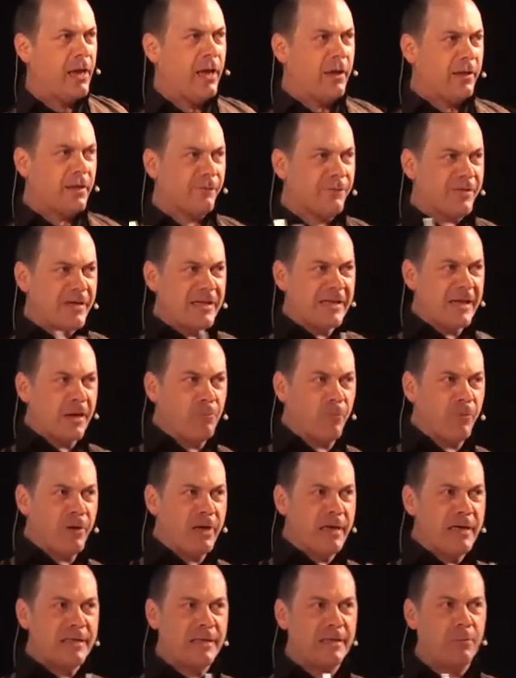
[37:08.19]
that for some
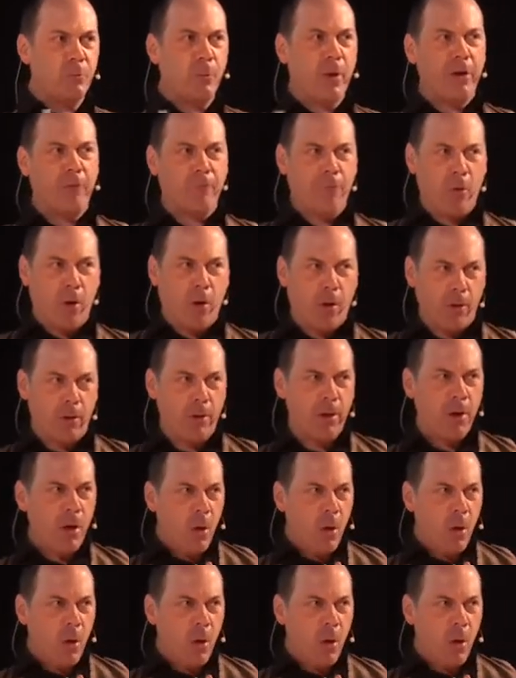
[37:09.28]
reason went wrong.